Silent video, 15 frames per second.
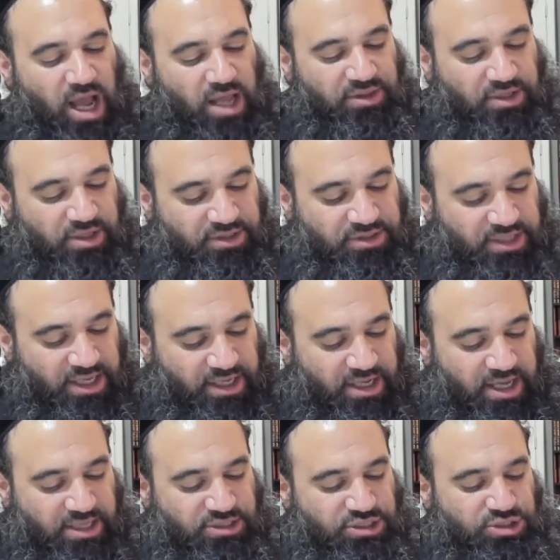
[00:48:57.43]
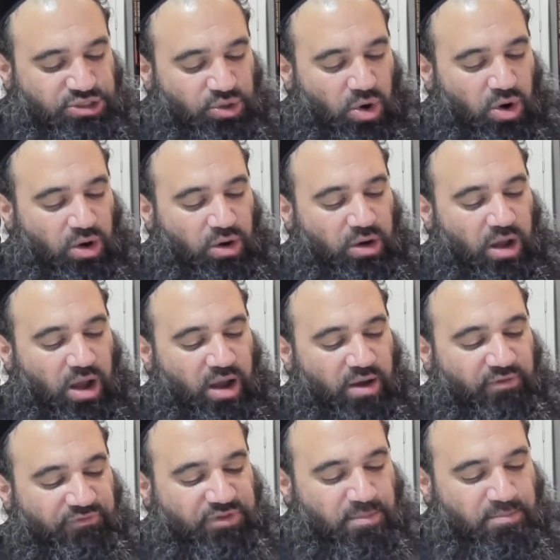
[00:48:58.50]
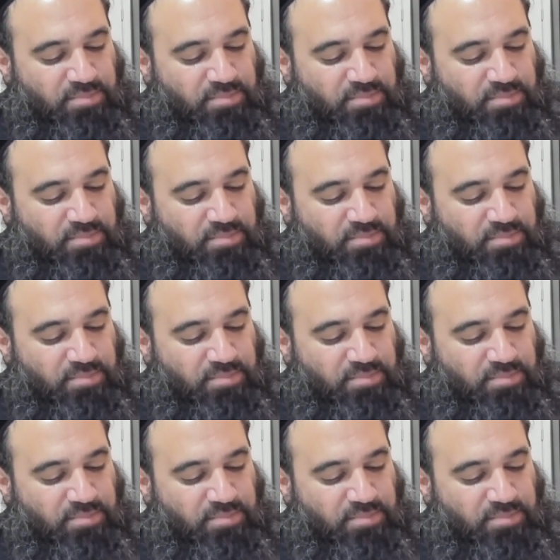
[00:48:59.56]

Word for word: other than a store of the